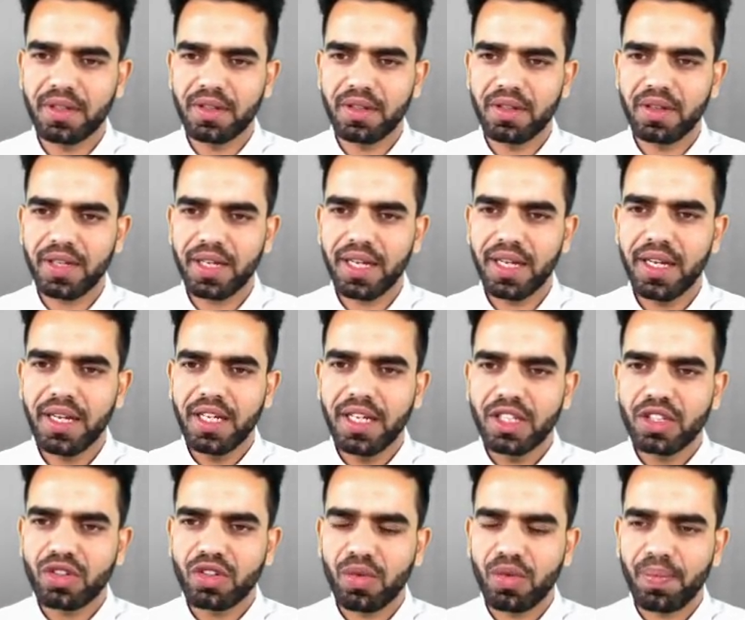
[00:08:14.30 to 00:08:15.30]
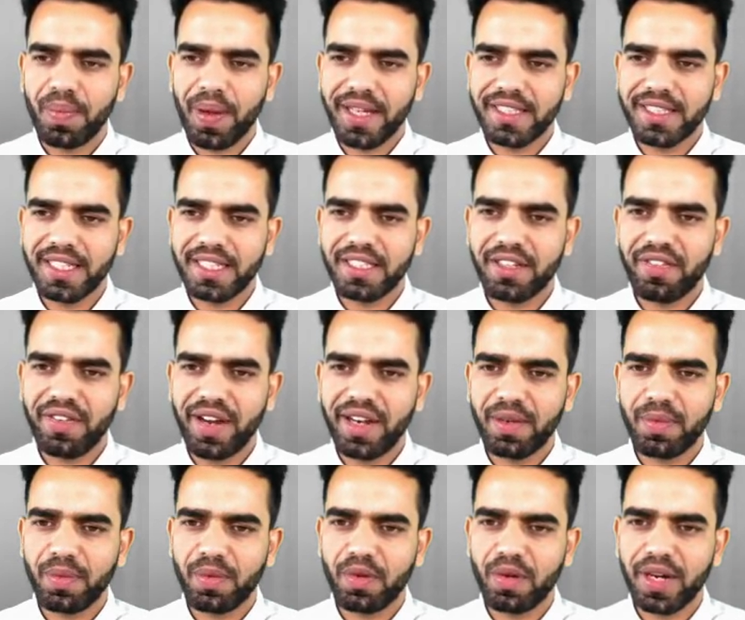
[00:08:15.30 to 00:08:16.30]
Okay, so passage of
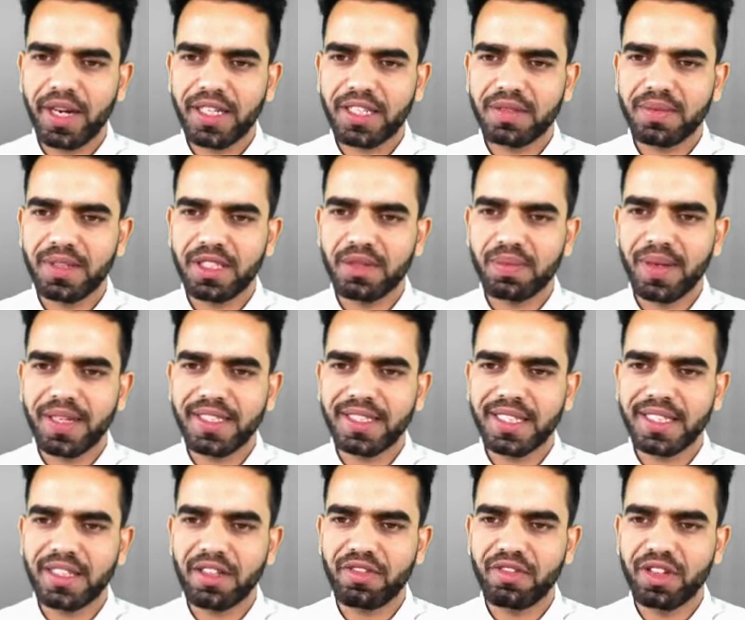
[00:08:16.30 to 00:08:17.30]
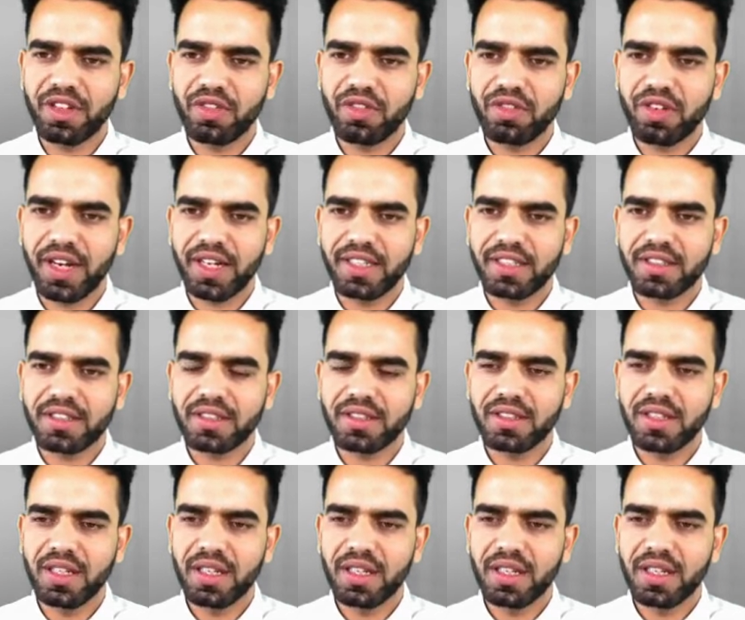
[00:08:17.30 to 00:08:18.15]
end products means passage of nutrients,